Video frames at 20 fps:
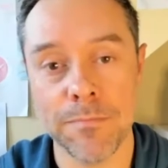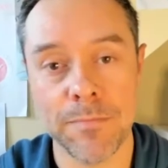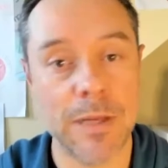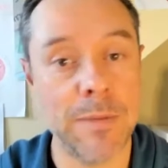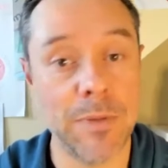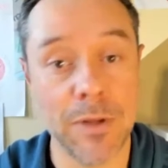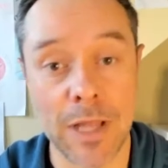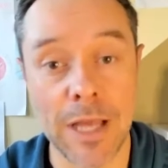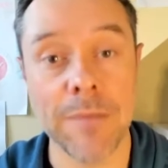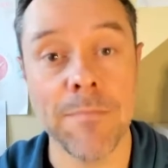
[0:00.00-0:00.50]

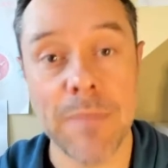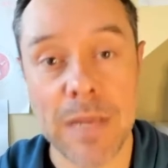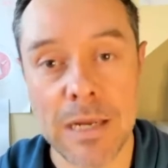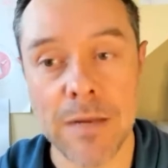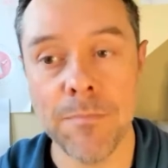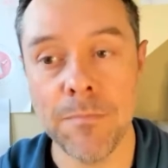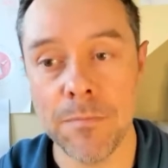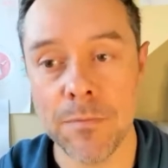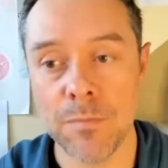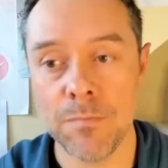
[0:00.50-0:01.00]
people like
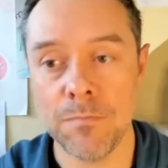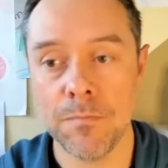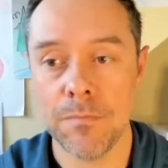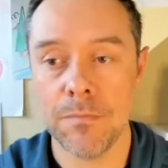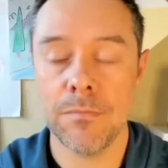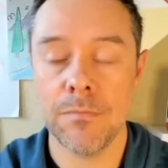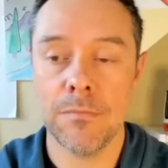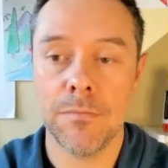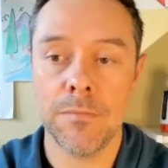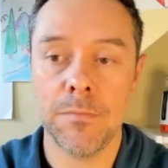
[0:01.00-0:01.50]
me
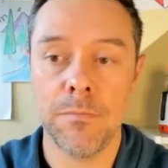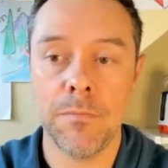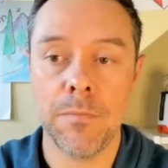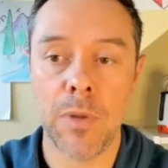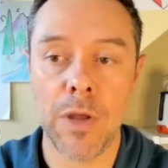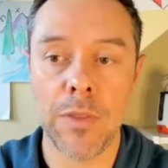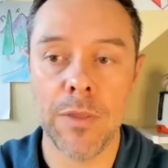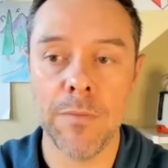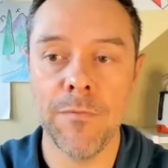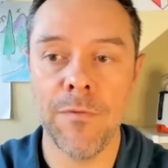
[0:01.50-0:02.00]

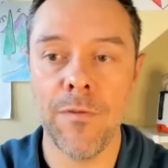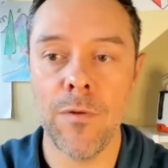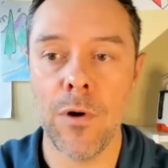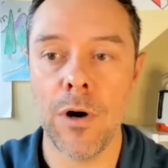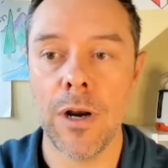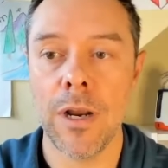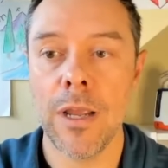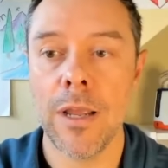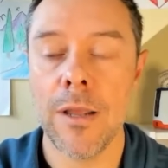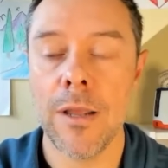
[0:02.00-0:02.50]
bought them for,